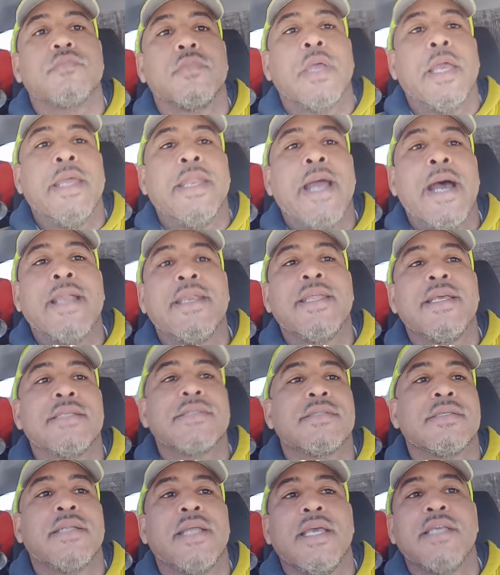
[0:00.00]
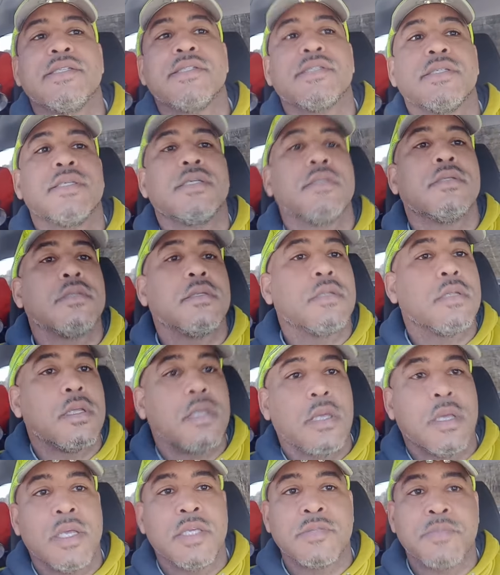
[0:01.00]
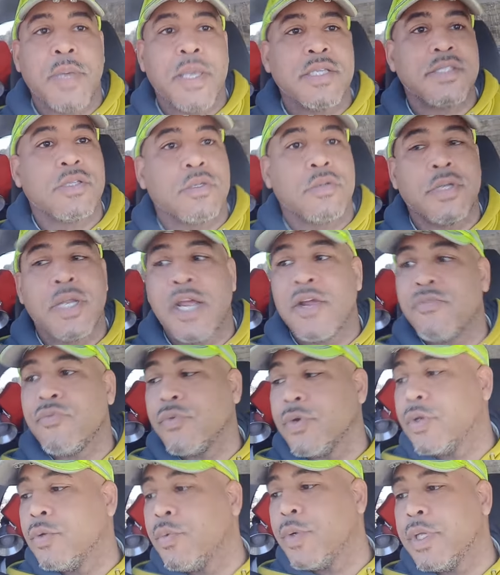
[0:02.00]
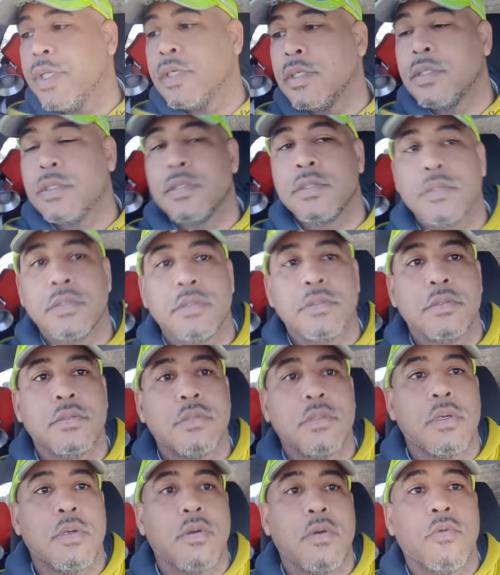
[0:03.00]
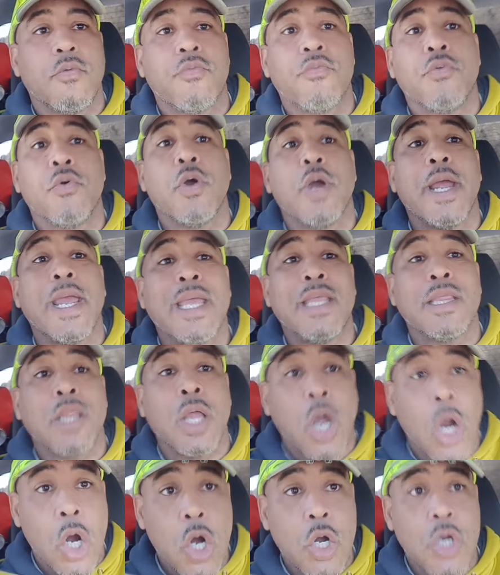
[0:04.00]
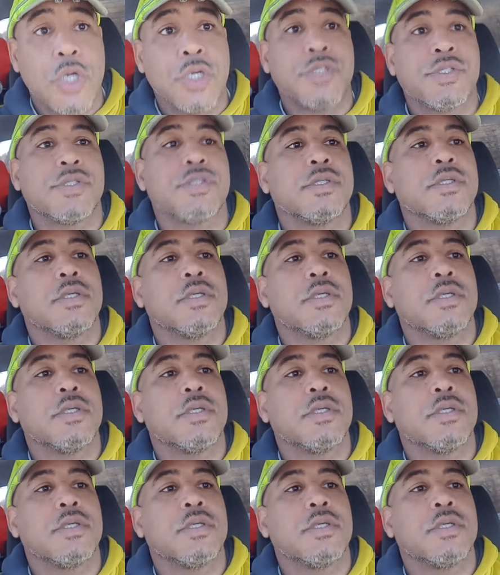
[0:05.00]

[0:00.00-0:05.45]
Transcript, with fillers: And our destination is based on our free will for a large